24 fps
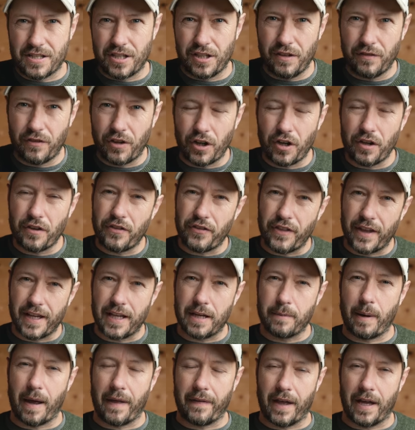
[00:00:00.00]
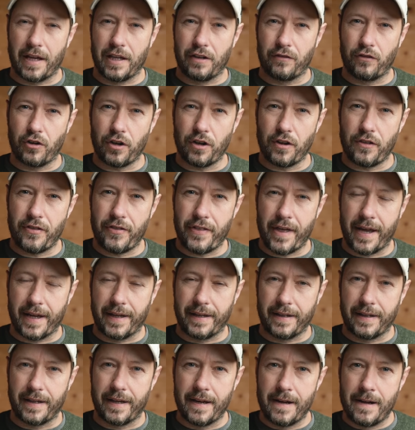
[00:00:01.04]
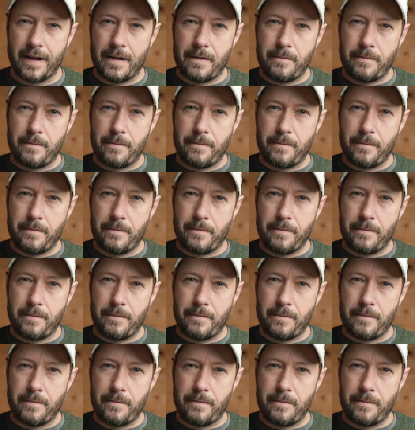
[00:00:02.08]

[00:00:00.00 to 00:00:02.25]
So you've got to think about that. You've got to think,